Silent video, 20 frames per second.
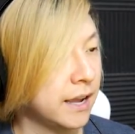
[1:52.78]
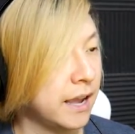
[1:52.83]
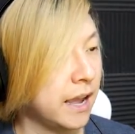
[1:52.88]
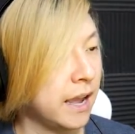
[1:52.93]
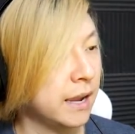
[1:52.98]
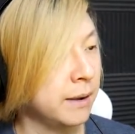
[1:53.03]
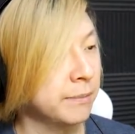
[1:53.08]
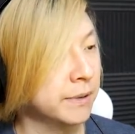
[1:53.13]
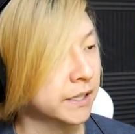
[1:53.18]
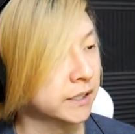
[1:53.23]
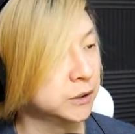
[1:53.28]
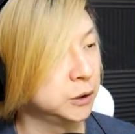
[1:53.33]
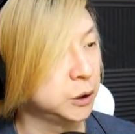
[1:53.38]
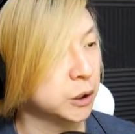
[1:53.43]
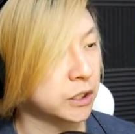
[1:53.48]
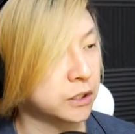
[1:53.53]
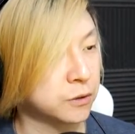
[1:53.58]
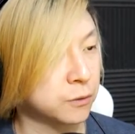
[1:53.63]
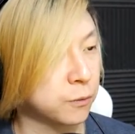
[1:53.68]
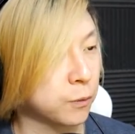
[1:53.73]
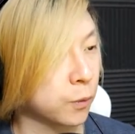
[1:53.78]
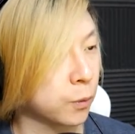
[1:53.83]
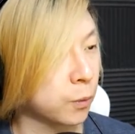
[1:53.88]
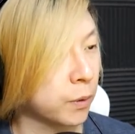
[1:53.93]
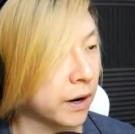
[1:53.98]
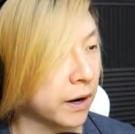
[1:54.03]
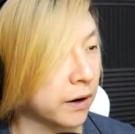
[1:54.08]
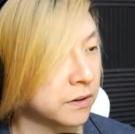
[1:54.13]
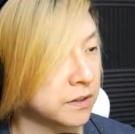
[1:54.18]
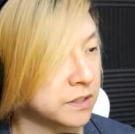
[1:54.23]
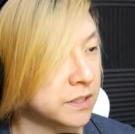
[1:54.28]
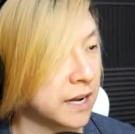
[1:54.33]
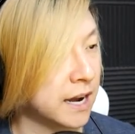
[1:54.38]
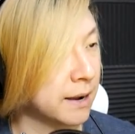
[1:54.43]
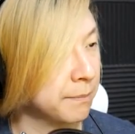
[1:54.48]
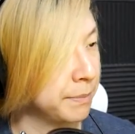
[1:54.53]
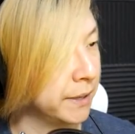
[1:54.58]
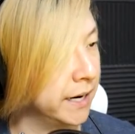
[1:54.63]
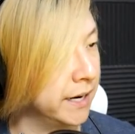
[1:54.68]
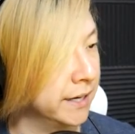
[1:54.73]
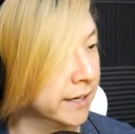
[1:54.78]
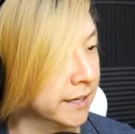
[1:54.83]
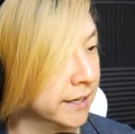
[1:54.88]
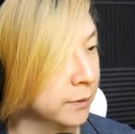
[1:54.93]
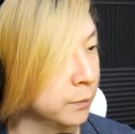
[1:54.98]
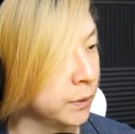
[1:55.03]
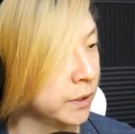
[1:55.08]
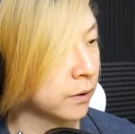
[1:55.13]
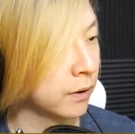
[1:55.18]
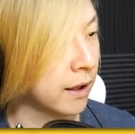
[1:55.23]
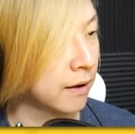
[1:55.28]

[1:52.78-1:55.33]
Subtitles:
aiming just for where it's not painted, we don't